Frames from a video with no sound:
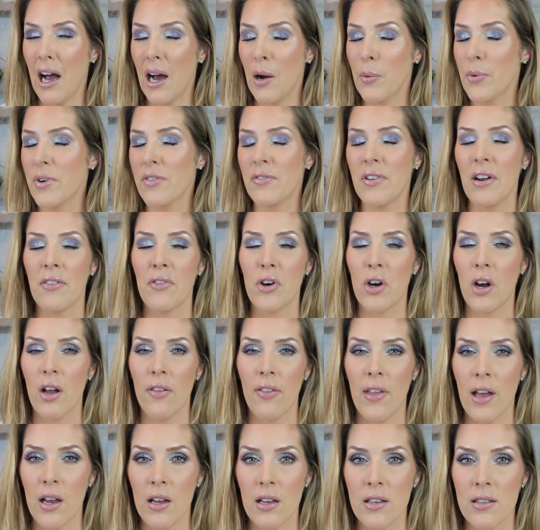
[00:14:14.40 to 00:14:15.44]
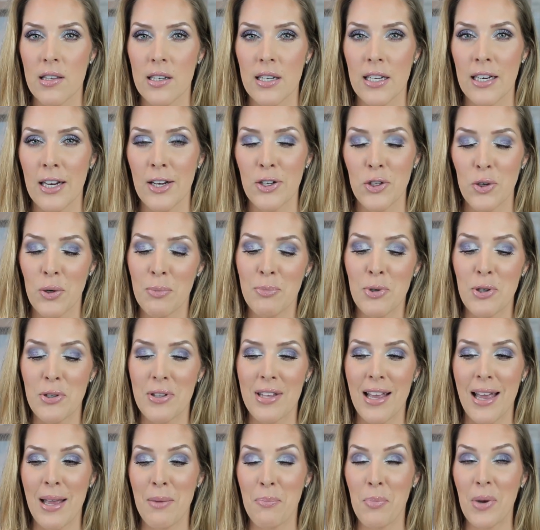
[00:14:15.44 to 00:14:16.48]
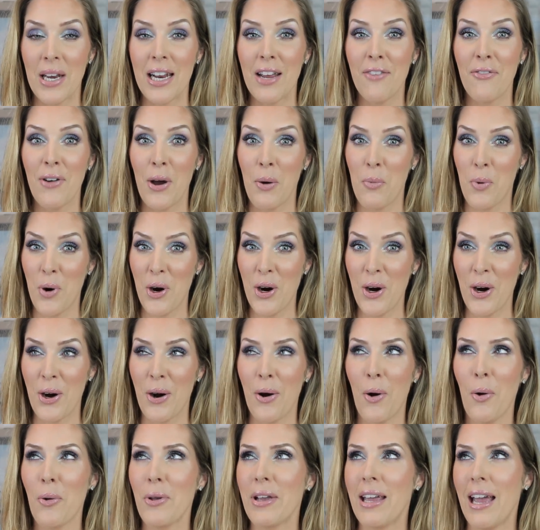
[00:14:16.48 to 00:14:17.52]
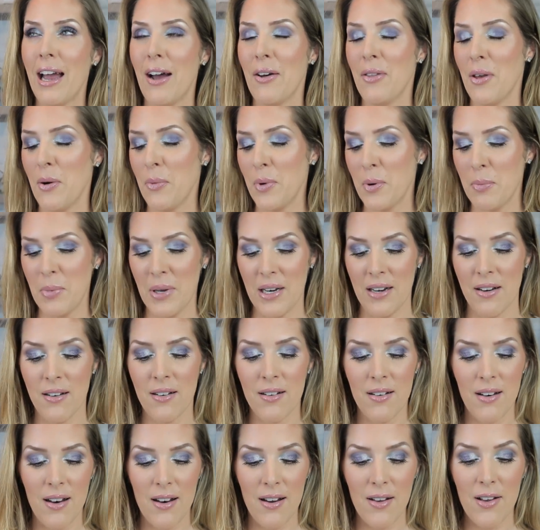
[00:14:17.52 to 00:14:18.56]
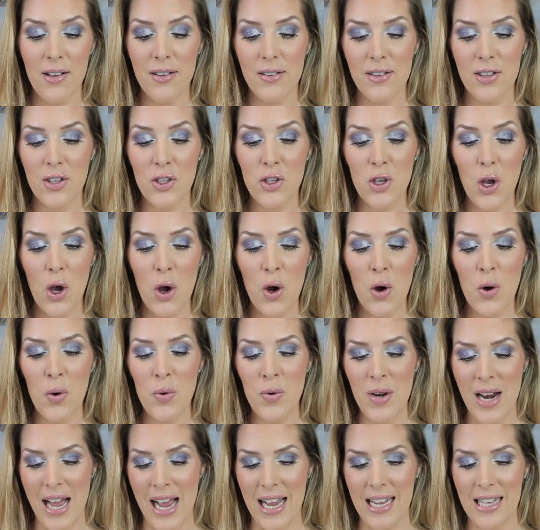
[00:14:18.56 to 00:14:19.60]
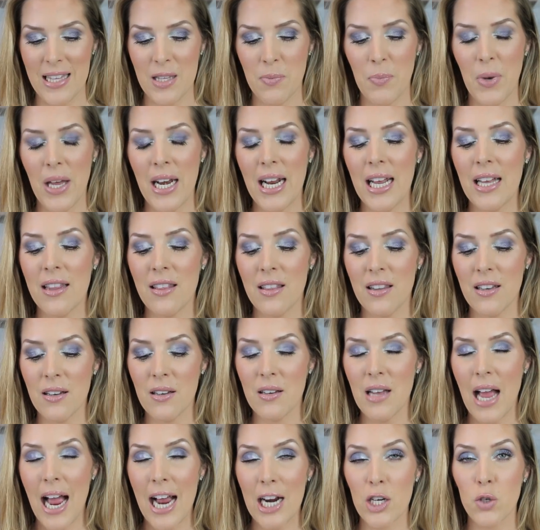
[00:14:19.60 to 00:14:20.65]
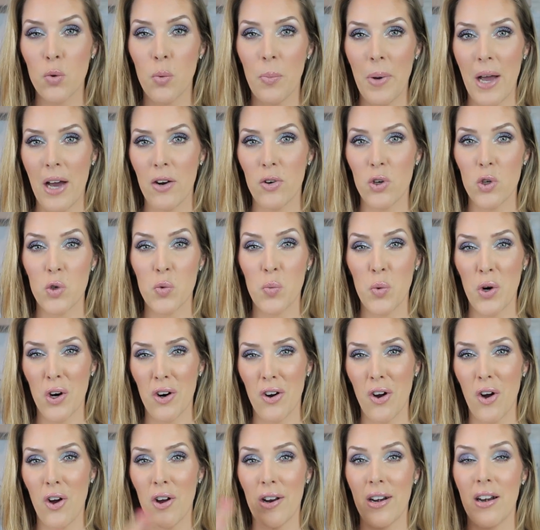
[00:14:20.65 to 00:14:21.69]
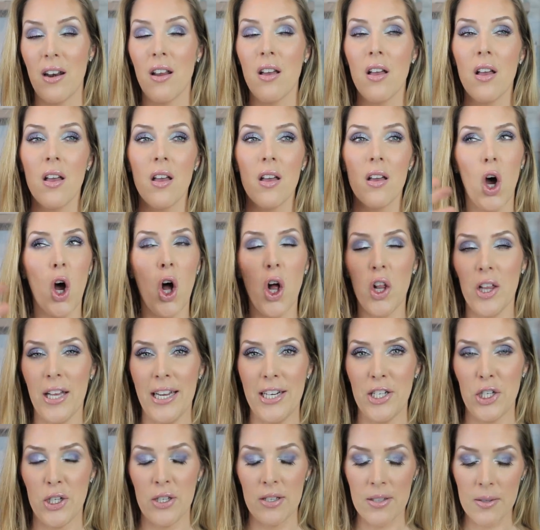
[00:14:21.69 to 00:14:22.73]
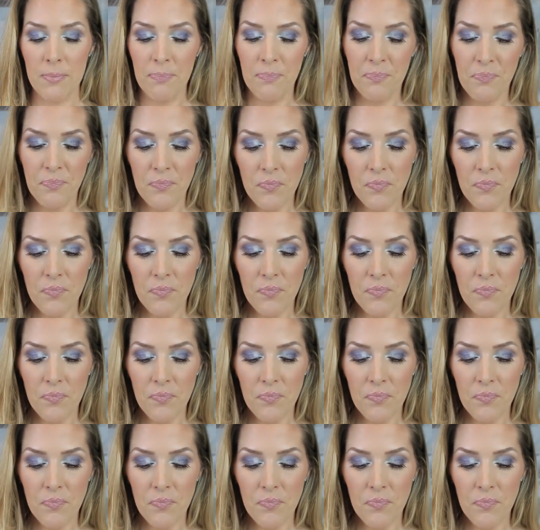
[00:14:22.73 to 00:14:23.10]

I would have never gotten that as a teenager, I'm just saying. But if I were, holy cow, that would have been so nice. But it, the actual powders work on all ages.